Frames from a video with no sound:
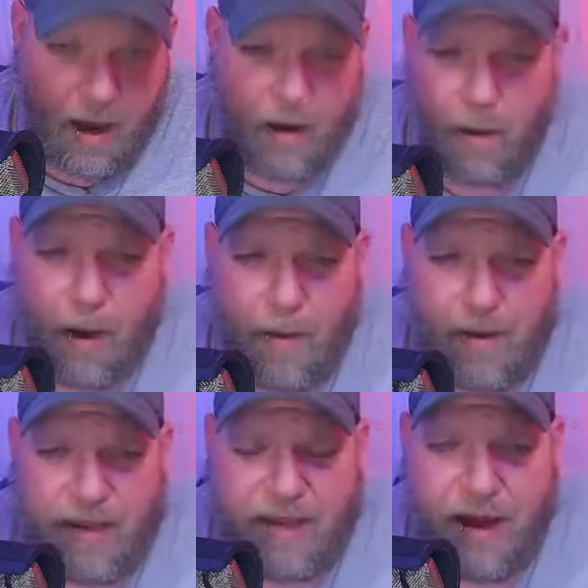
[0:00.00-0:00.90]
I don't know why
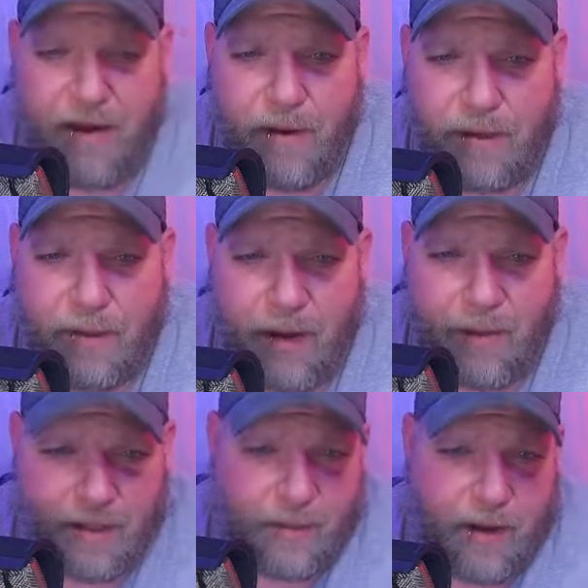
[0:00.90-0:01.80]
we get that at WrestleMania,
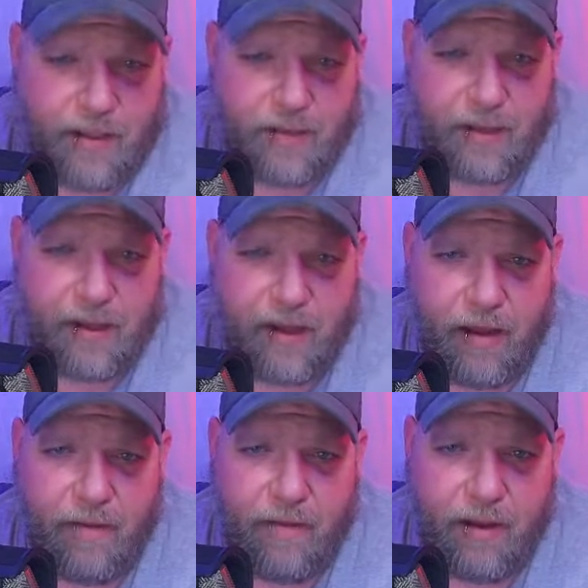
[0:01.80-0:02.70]
but it's a possibility.